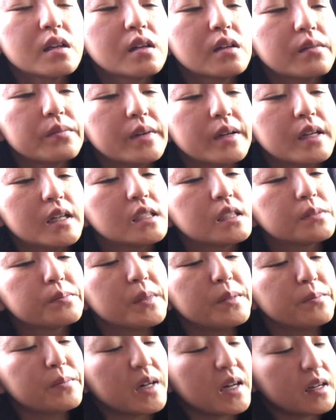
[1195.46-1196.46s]
My
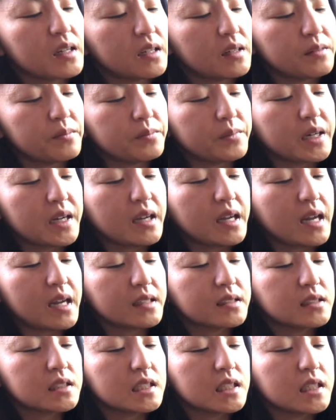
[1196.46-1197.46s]
husband bought it by
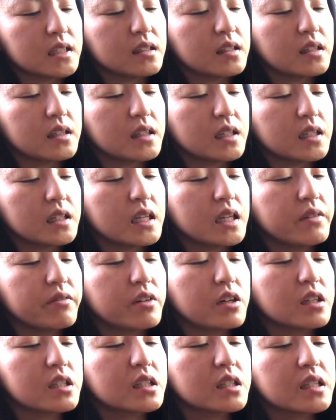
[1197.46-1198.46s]
accident, I think. He
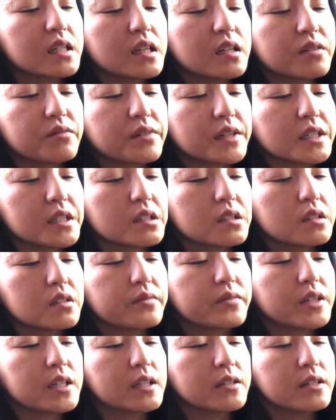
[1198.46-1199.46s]
wanted to get a regular
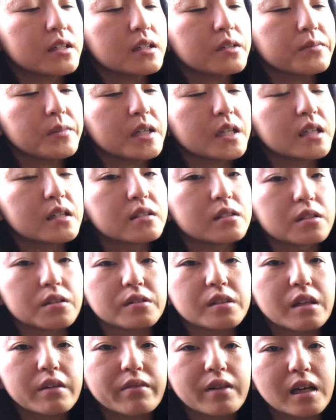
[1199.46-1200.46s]
vinegar, but he could
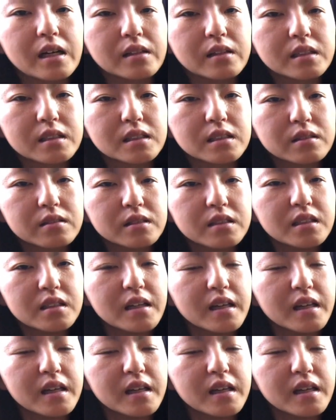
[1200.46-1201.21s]
only find this one,